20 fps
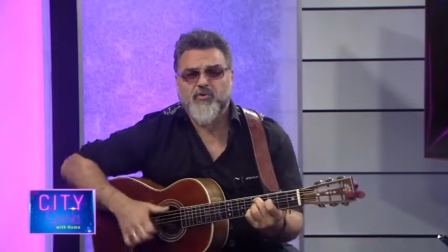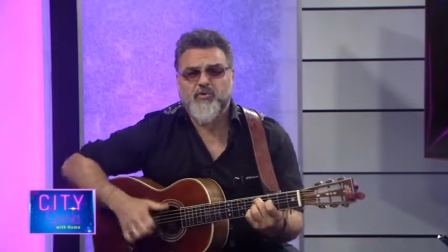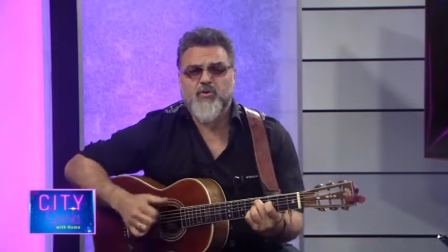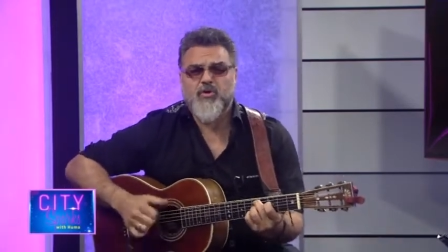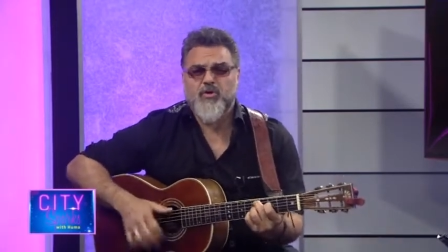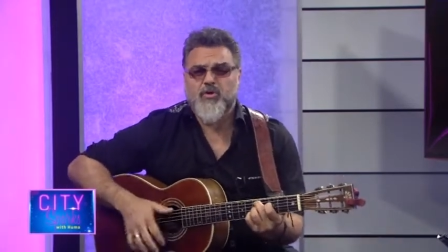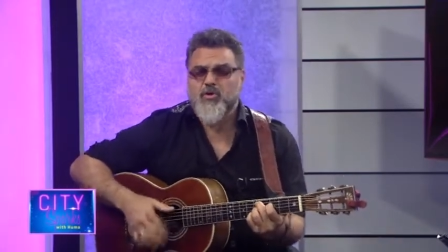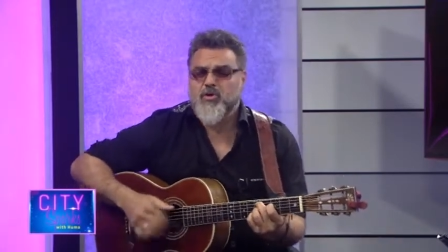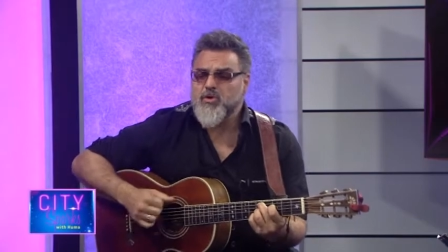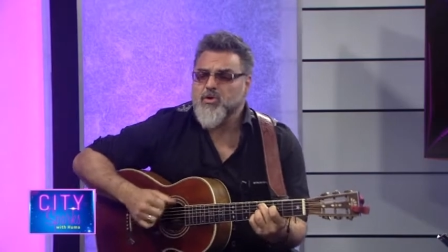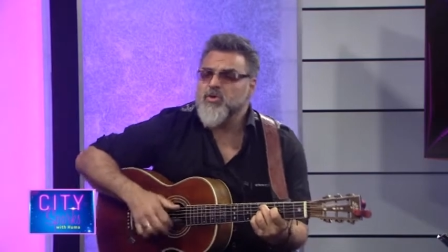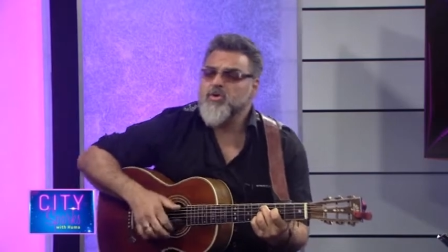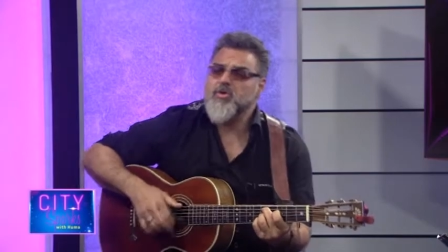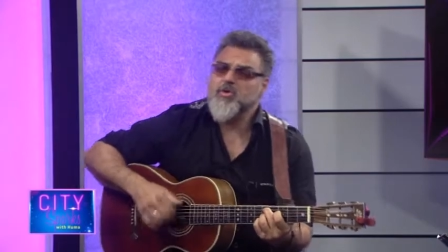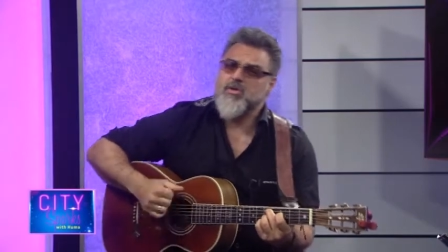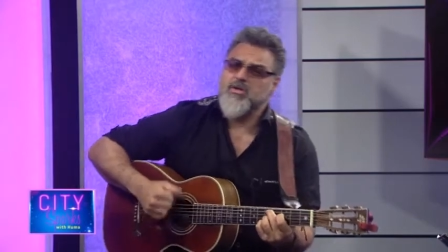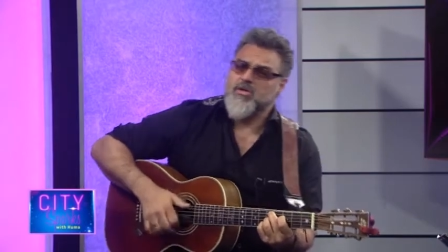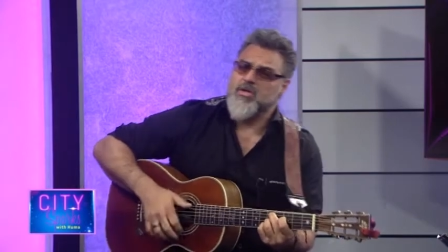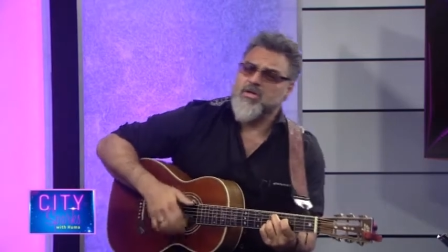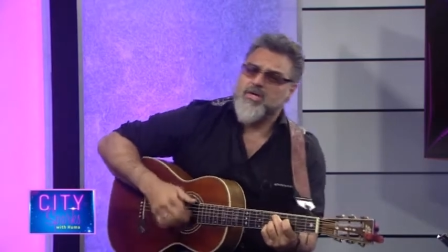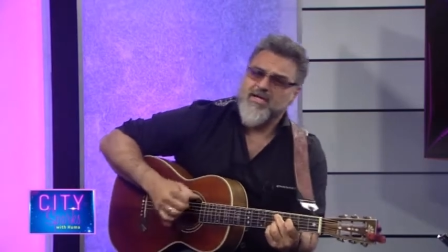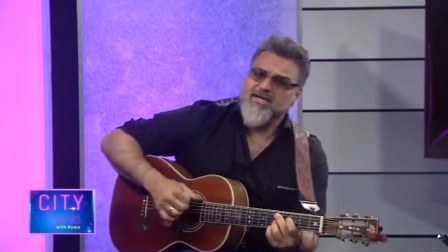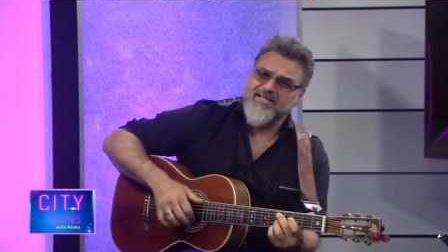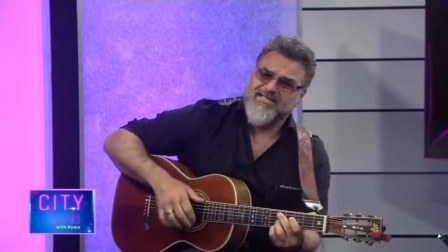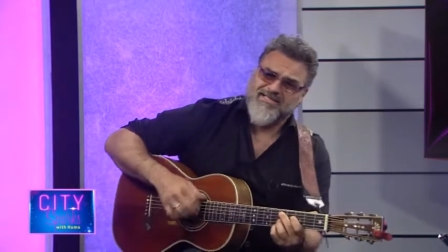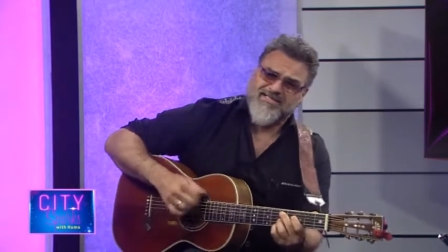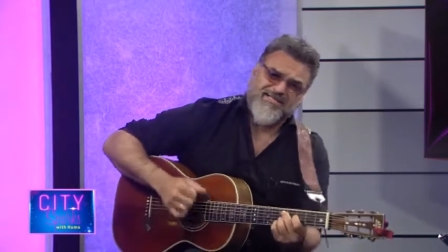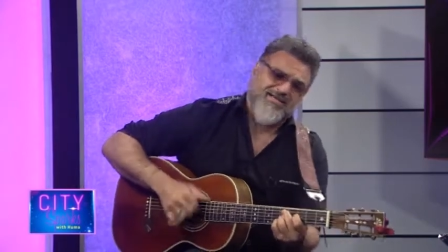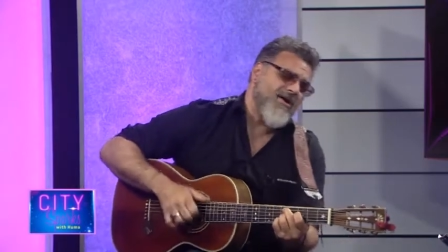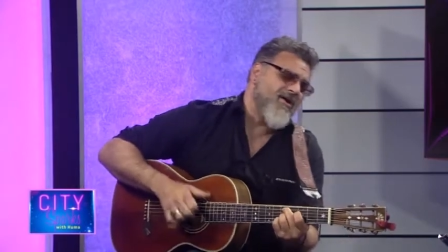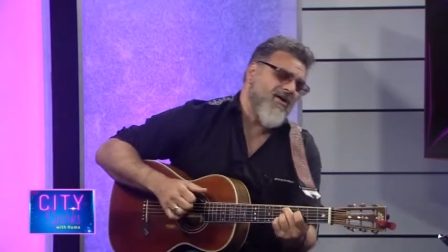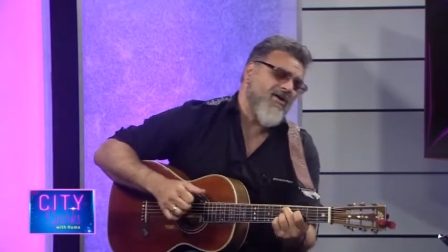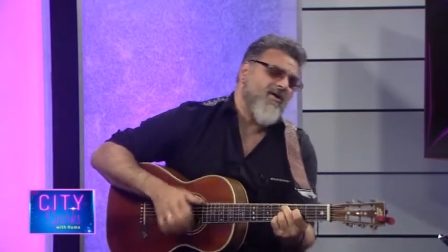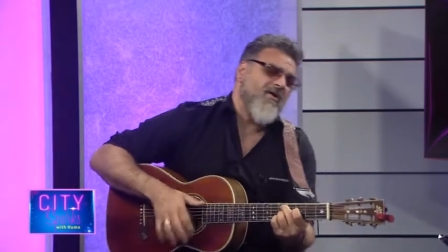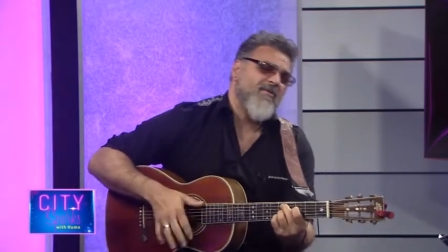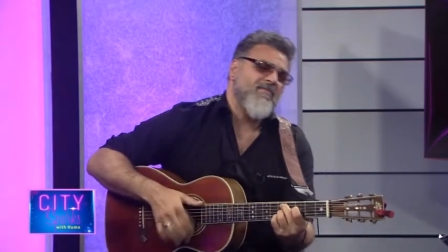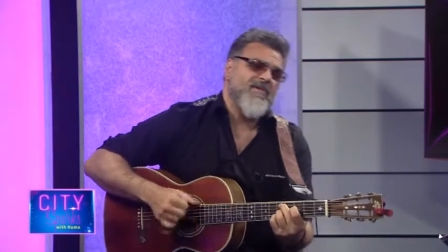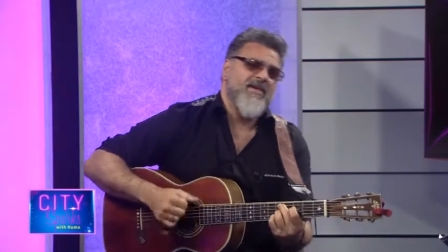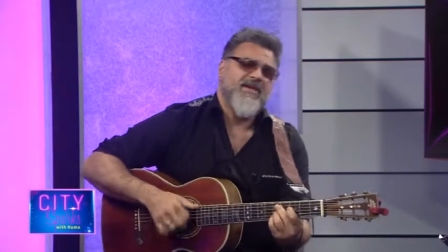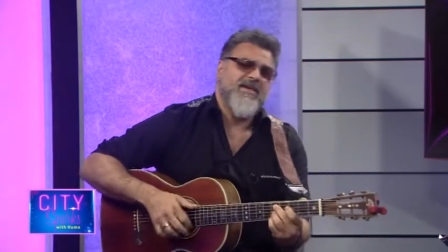world? It's
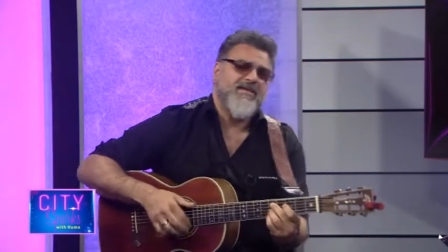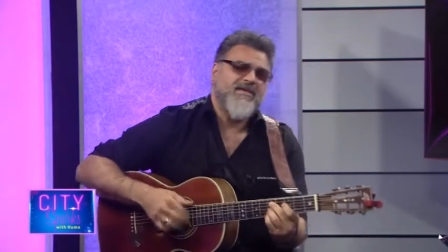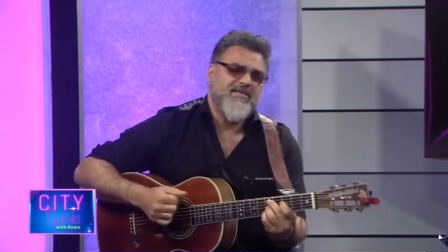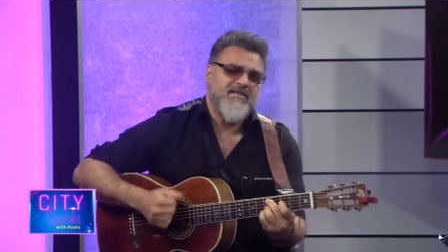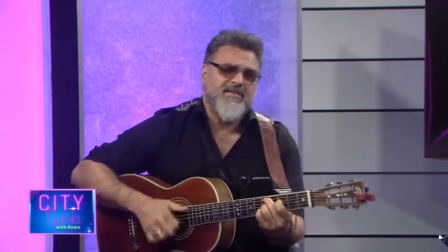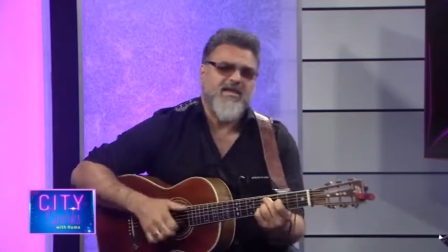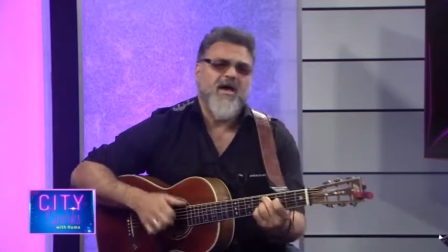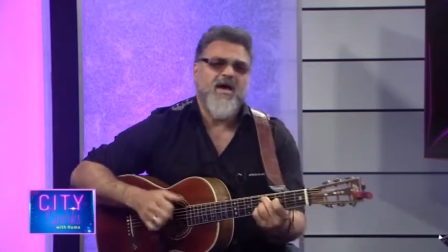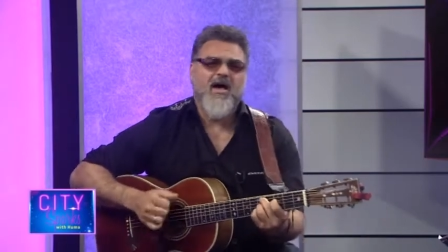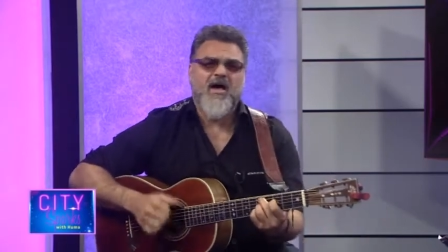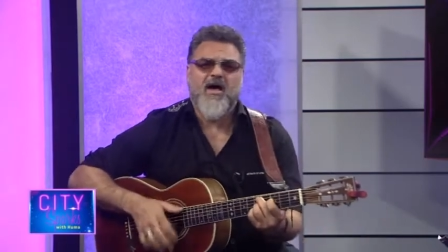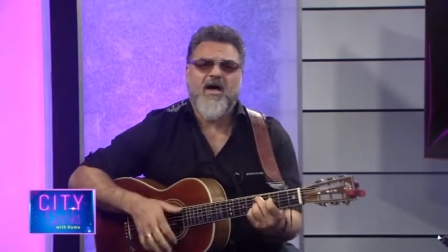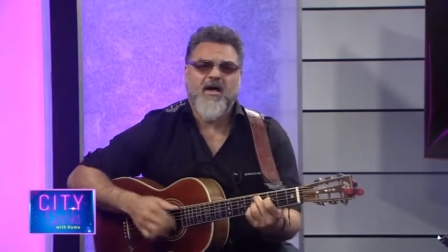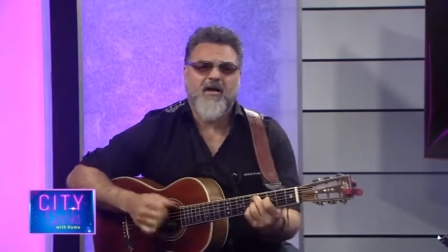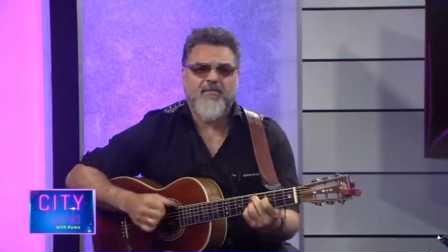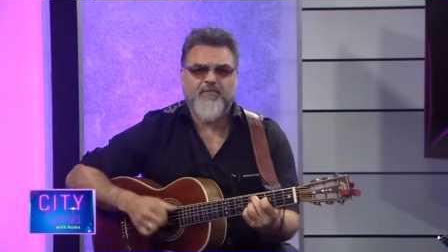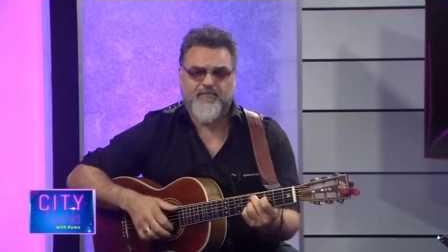all messed up.